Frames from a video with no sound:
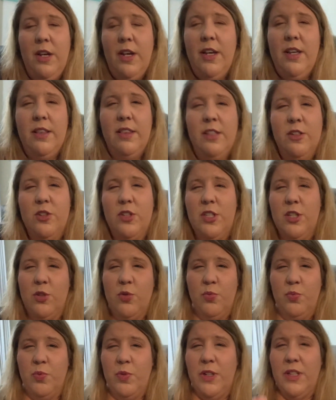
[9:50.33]
there's this
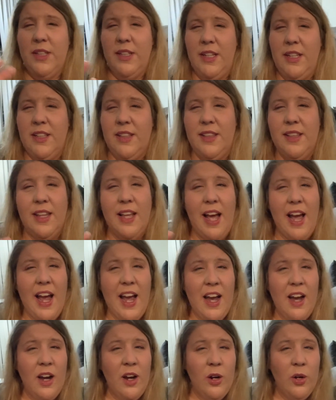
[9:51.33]
really
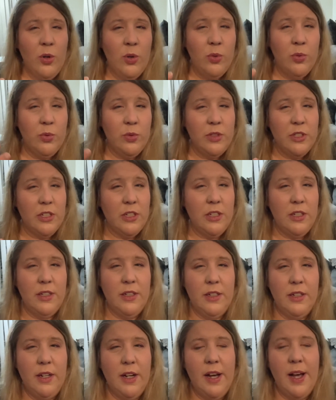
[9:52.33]
loud
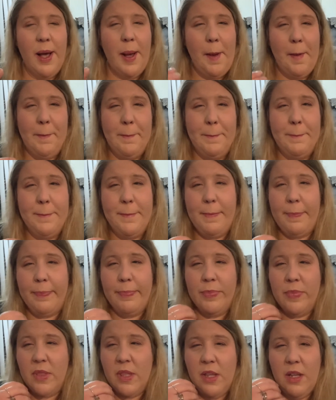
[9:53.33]

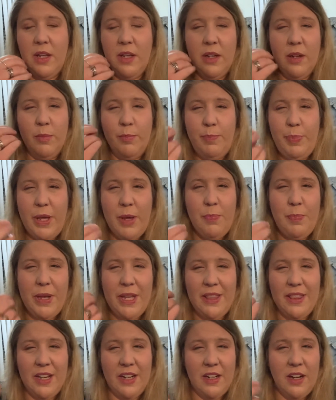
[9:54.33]

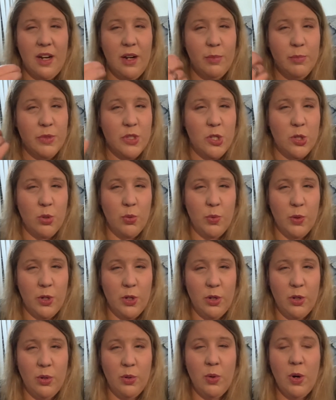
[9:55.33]
beeping that comes
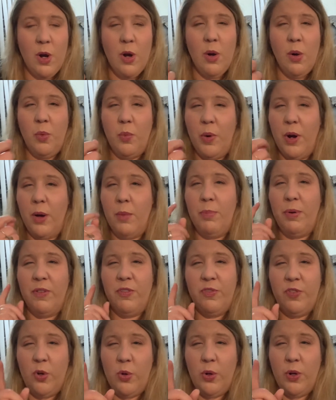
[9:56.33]
through where
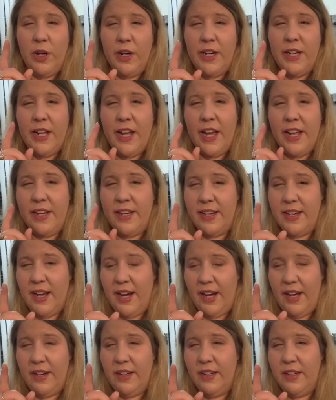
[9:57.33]
before it had
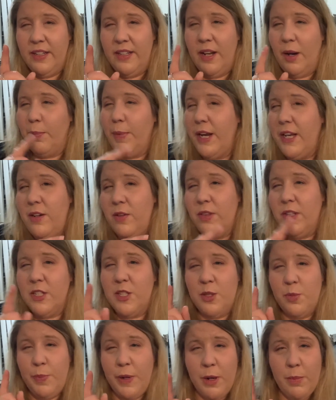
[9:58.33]
not. Now, mind you, this
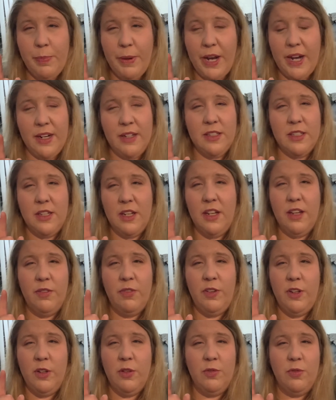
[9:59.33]
spirit box,
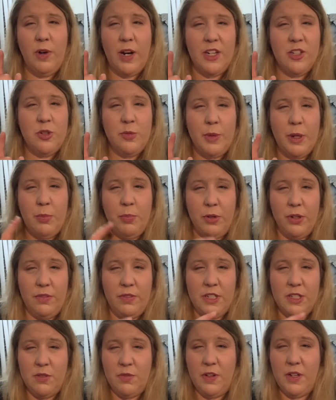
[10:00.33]
if you've watched my
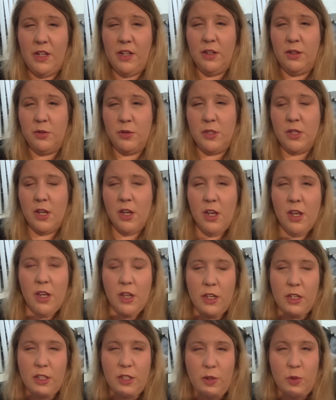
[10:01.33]
previous videos,
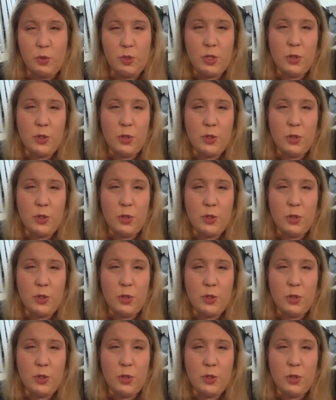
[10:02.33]
you do